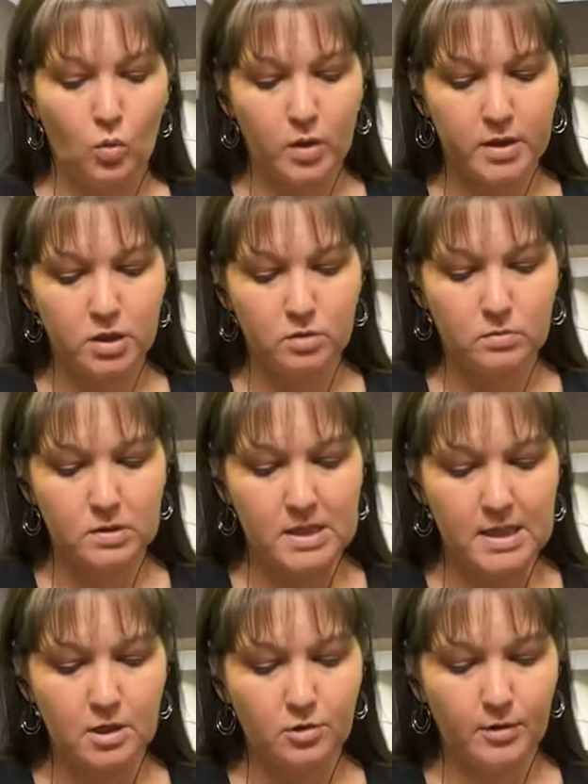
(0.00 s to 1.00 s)
When you
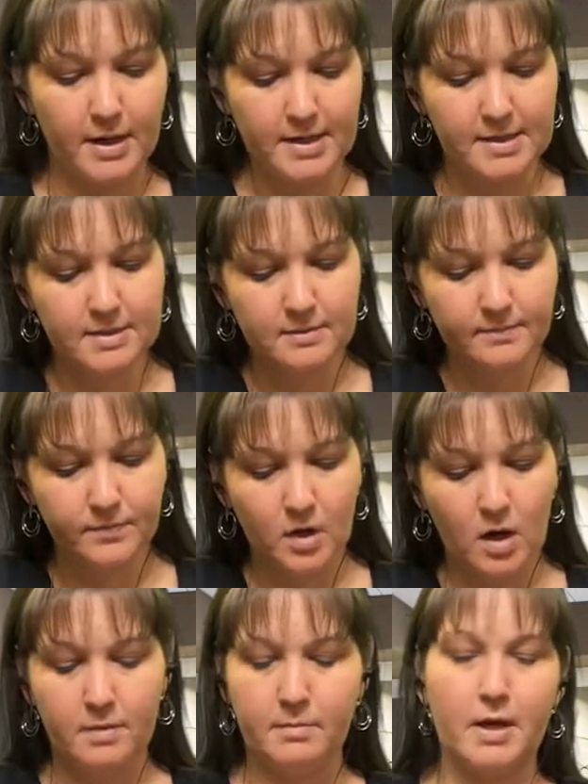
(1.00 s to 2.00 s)
decrease
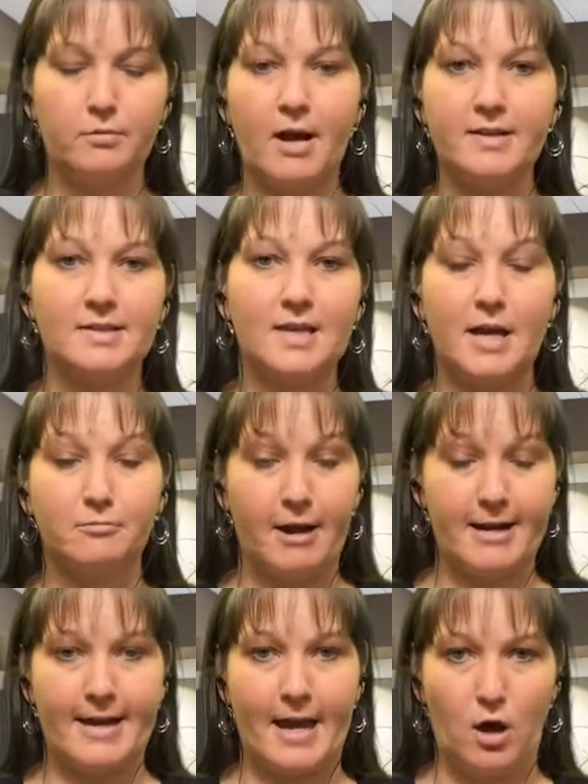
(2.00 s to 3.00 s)
on my right side
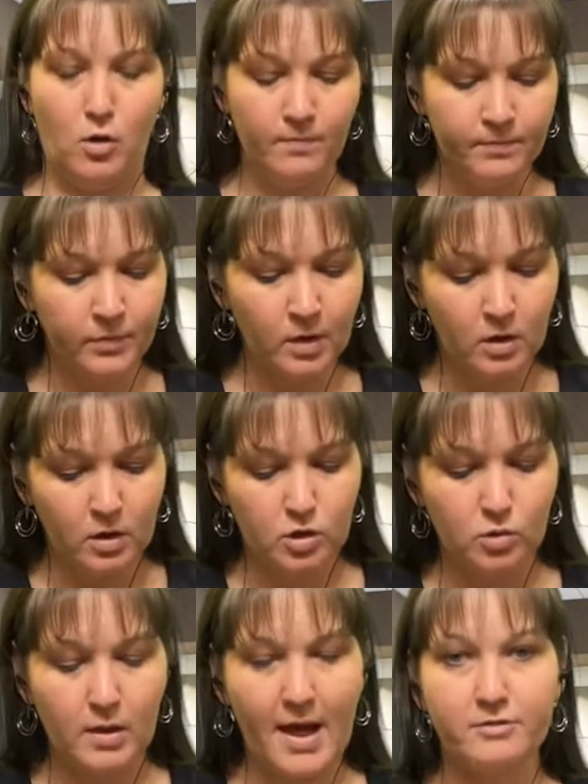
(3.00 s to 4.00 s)
right now,
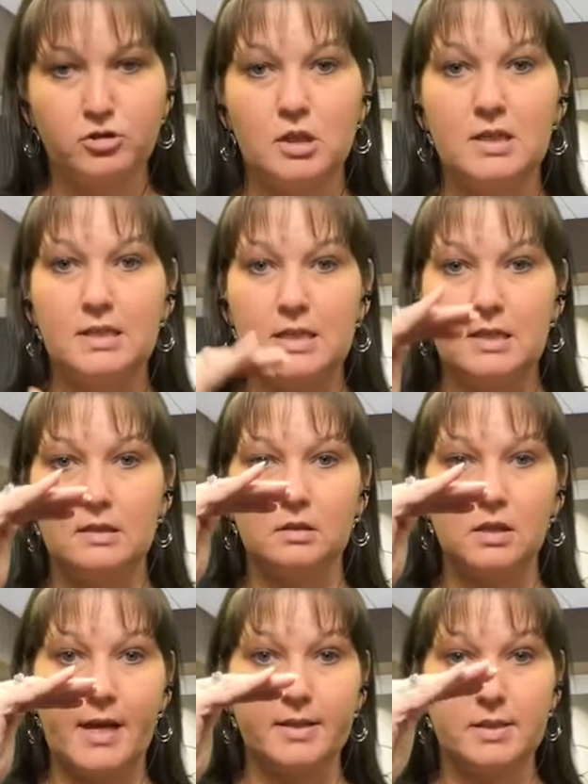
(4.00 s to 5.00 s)
you will actually see the
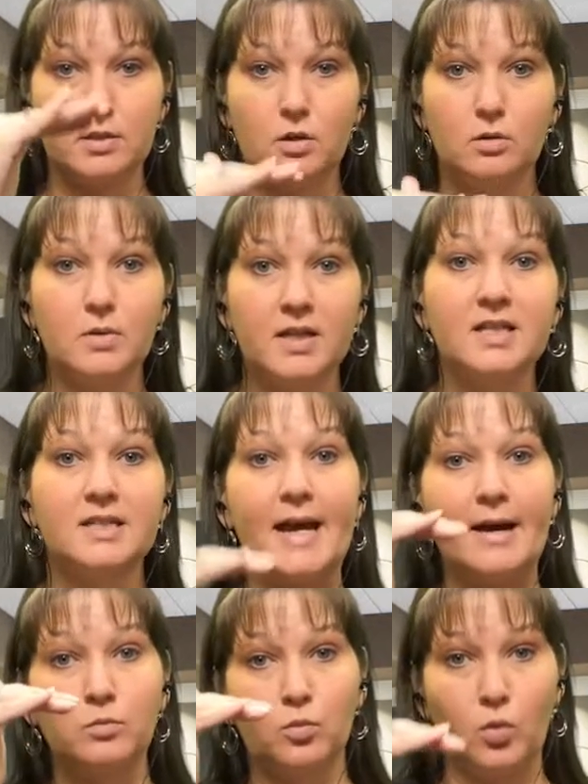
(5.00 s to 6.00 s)
lights go in a
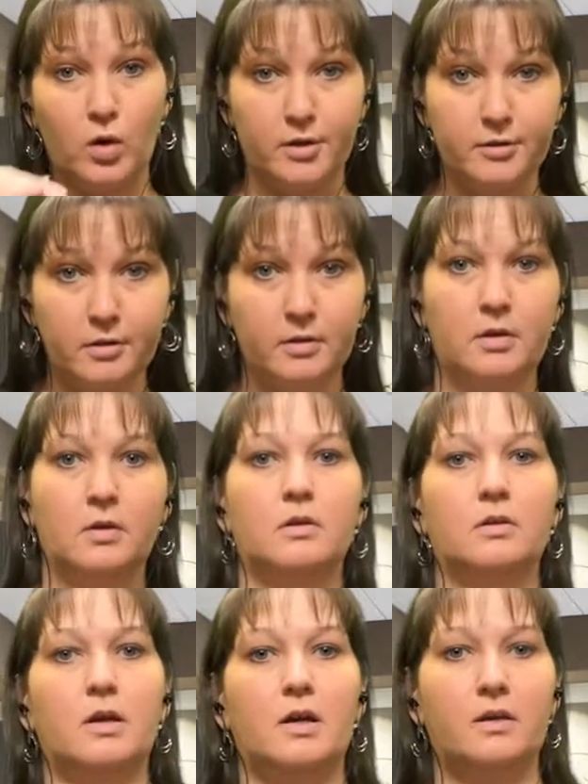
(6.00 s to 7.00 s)
downward
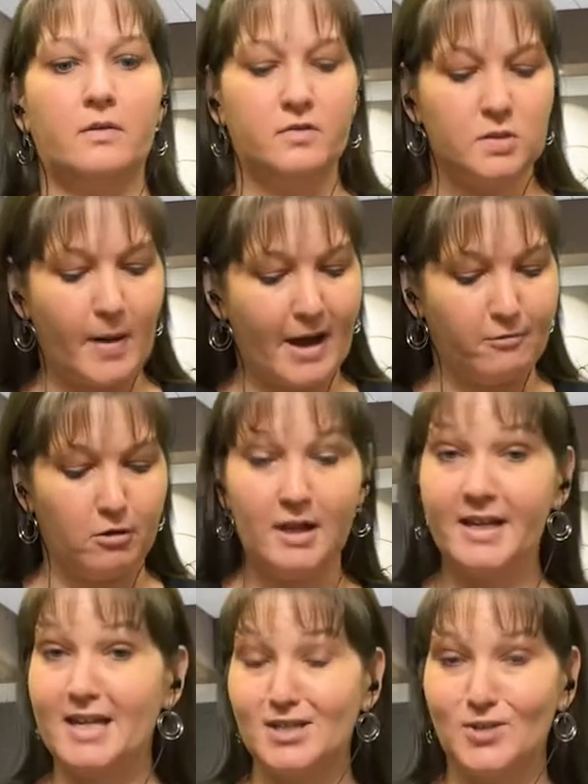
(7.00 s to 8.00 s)
kind of
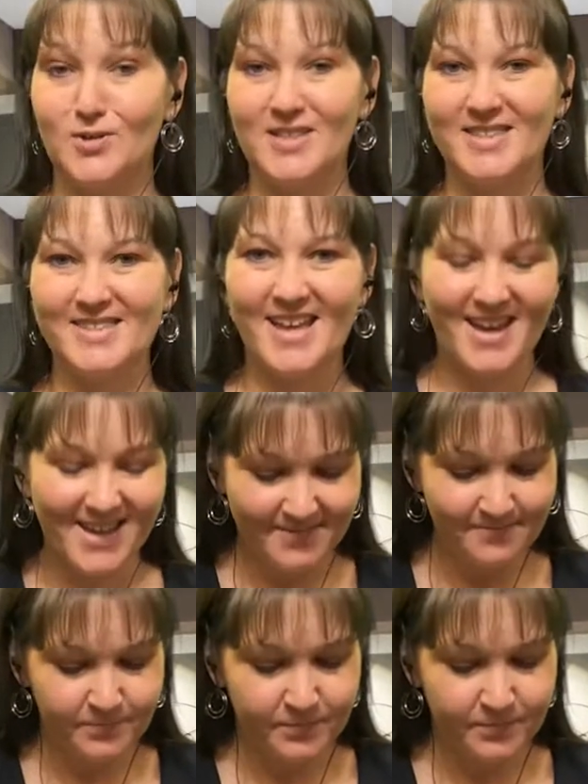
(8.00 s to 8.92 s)
spiral, I guess you could say,